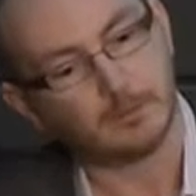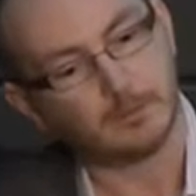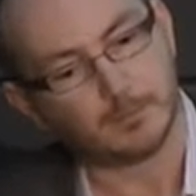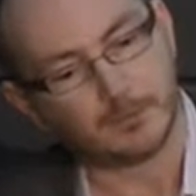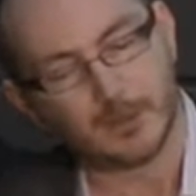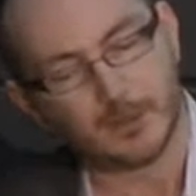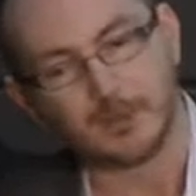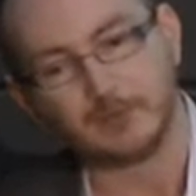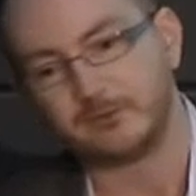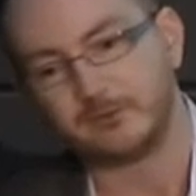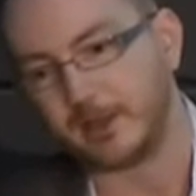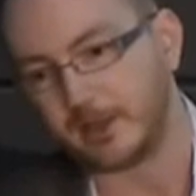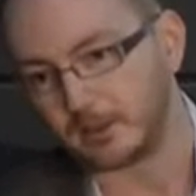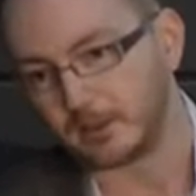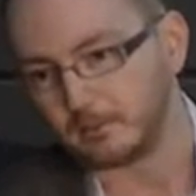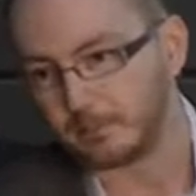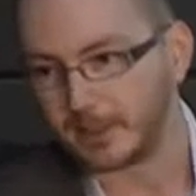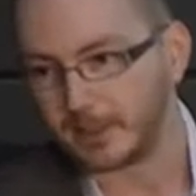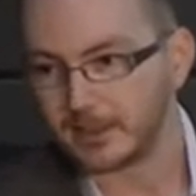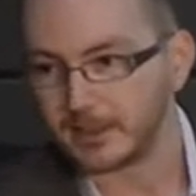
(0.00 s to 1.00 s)
but then a
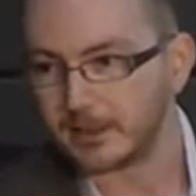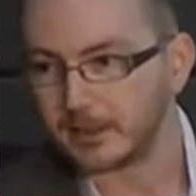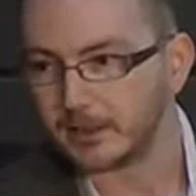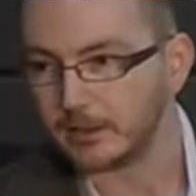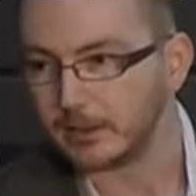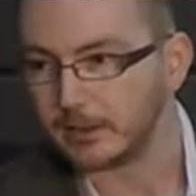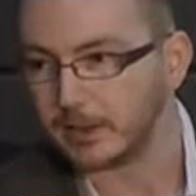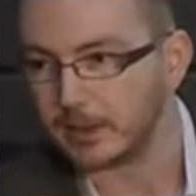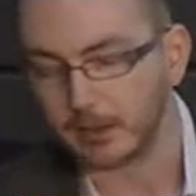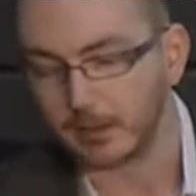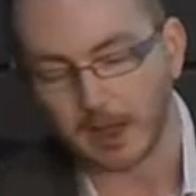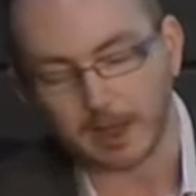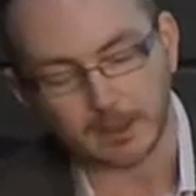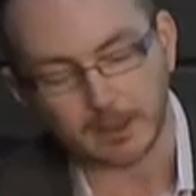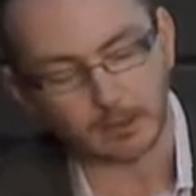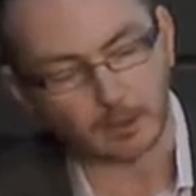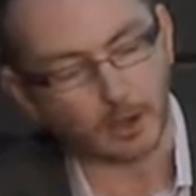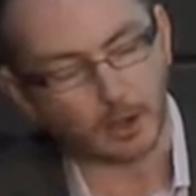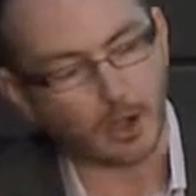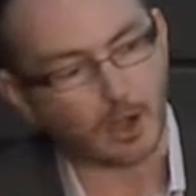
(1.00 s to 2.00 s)
second peak in
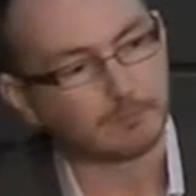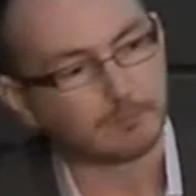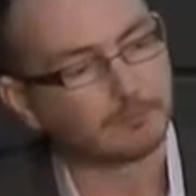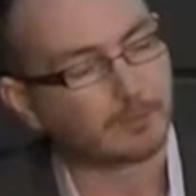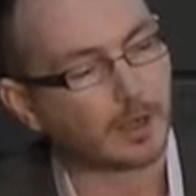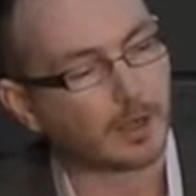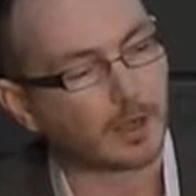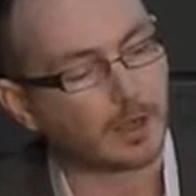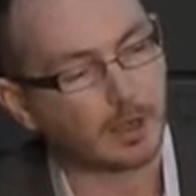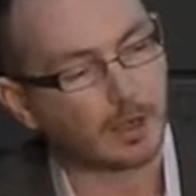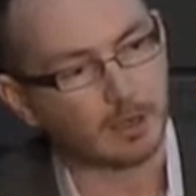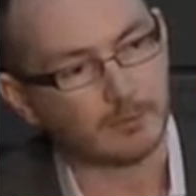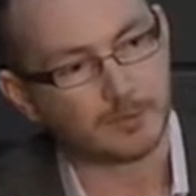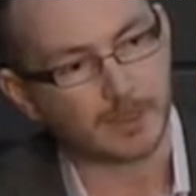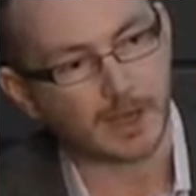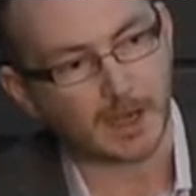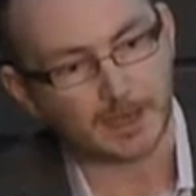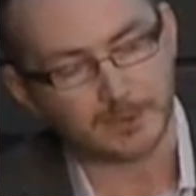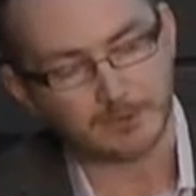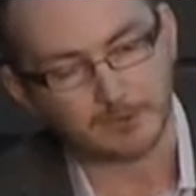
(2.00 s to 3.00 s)
later life over
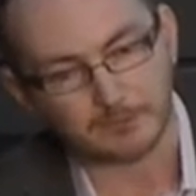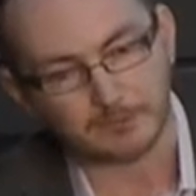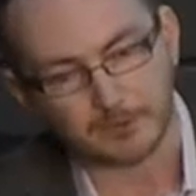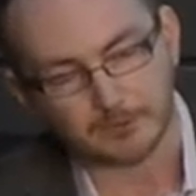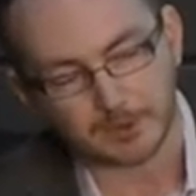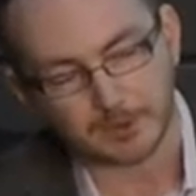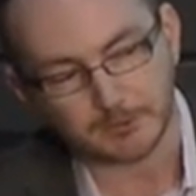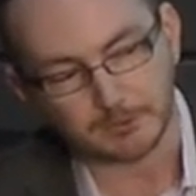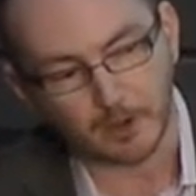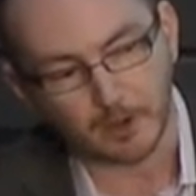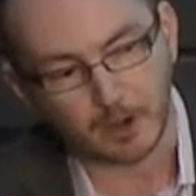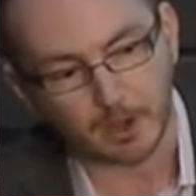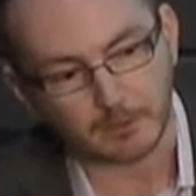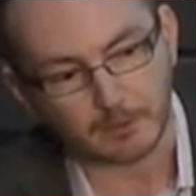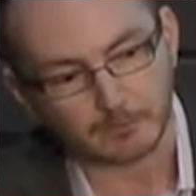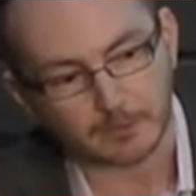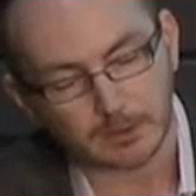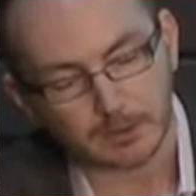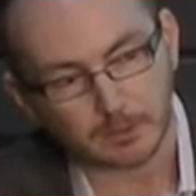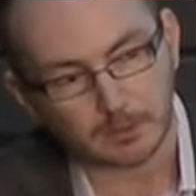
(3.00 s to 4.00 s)
the age of 55.